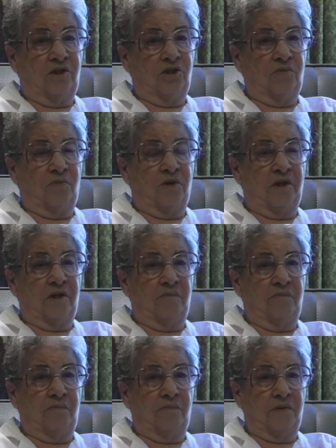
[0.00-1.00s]
just bring
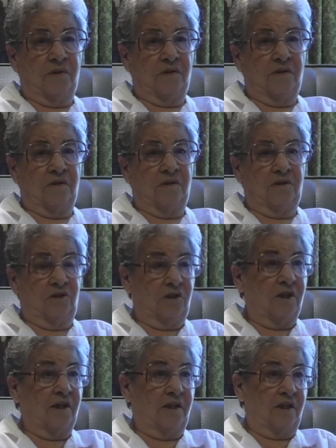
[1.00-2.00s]
up, uh,
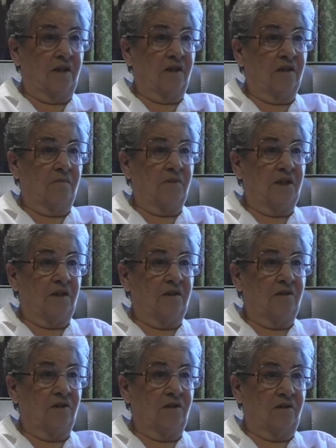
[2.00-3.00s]
just like any other
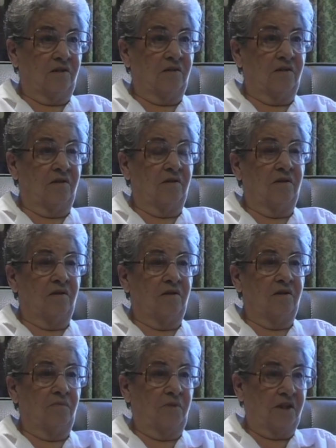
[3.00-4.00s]
meeting, just the,
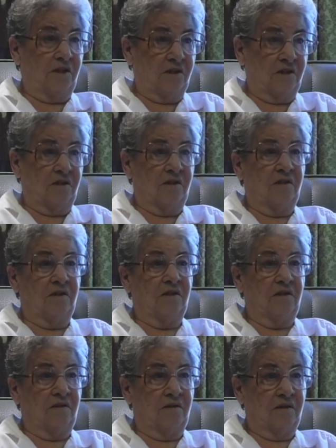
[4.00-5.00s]
the businesses
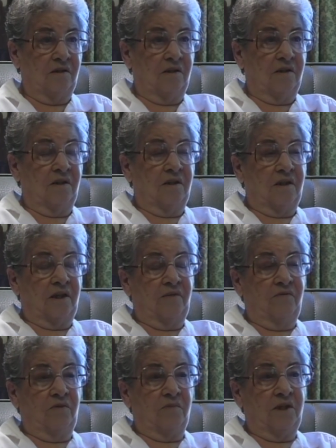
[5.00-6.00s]
and
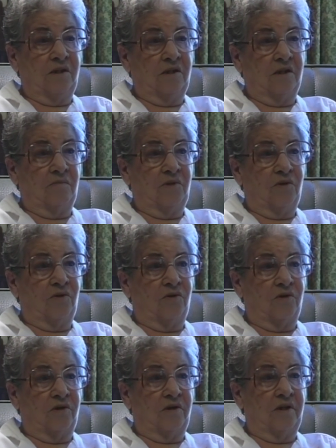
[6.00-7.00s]
after the meeting come to
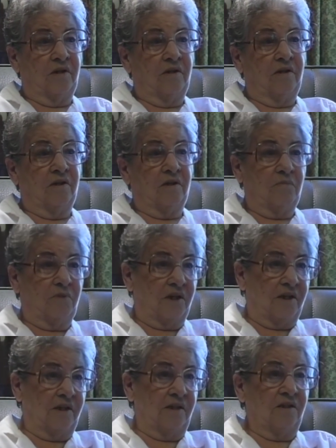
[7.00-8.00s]
order and the
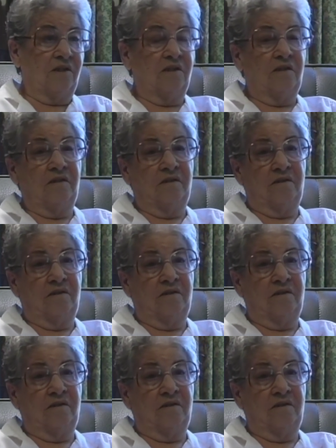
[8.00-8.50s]
complaints and